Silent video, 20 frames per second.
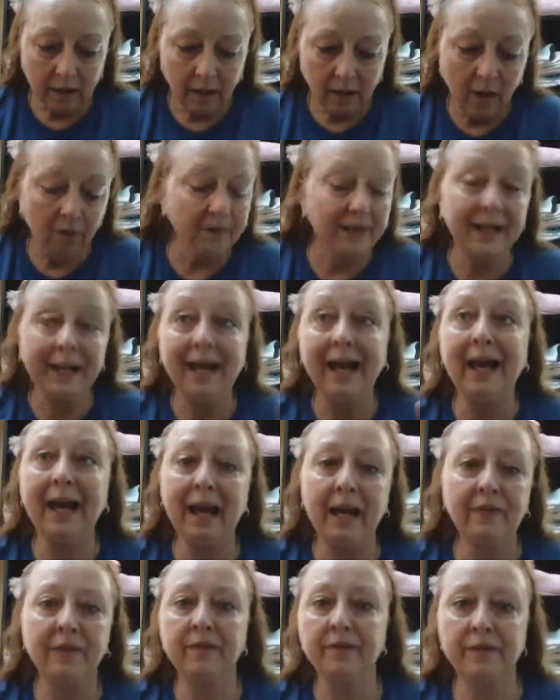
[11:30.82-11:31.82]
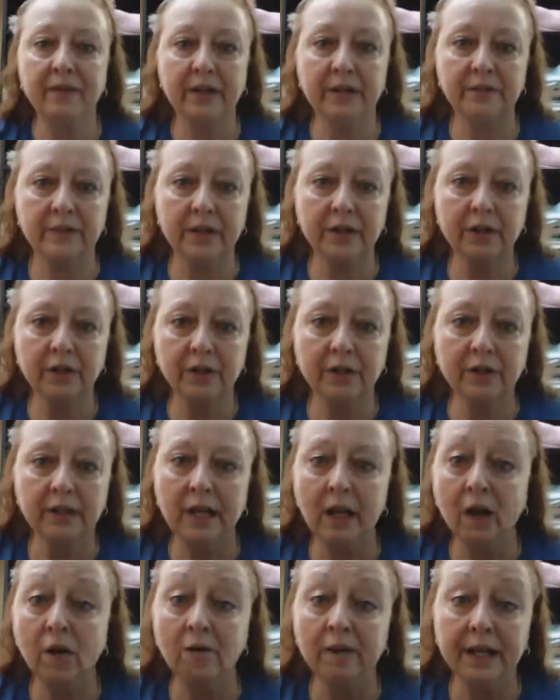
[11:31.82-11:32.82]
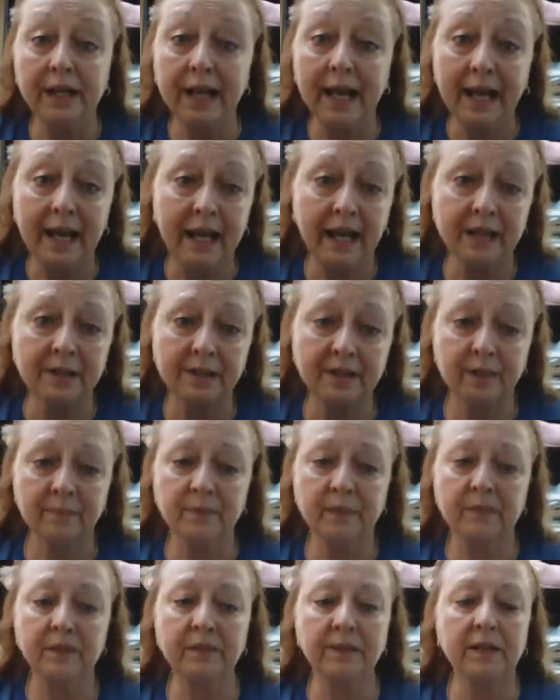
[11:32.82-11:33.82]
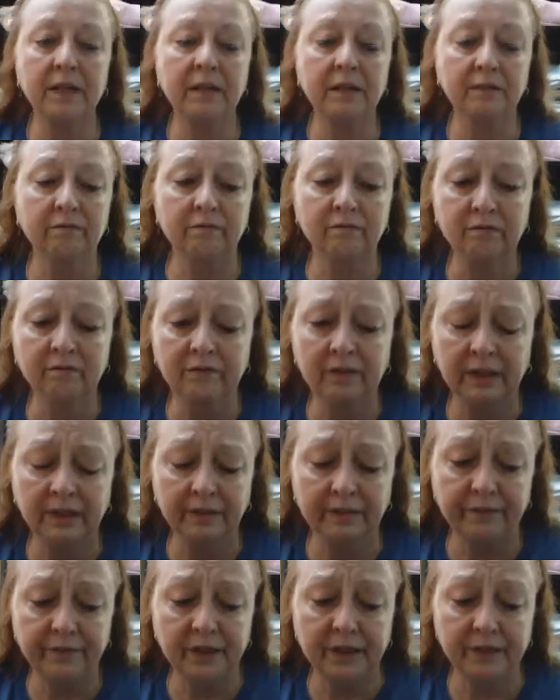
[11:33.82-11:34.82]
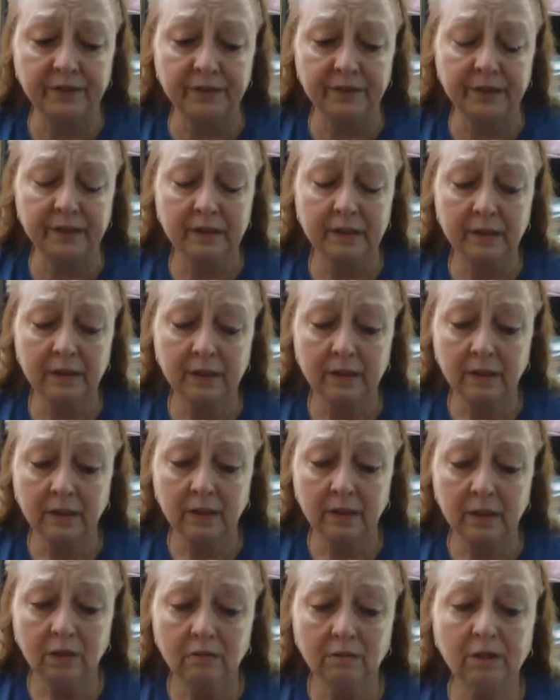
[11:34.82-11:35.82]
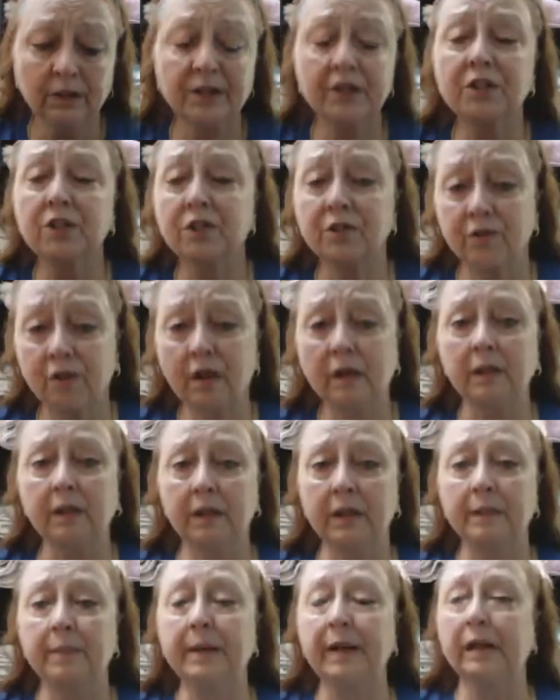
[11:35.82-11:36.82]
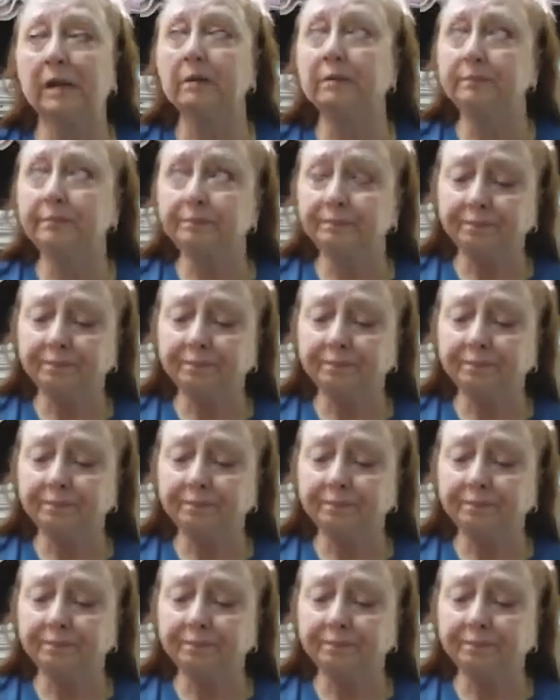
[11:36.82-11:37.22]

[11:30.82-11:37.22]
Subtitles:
already had their foundation. They already had something they really felt really strongly about.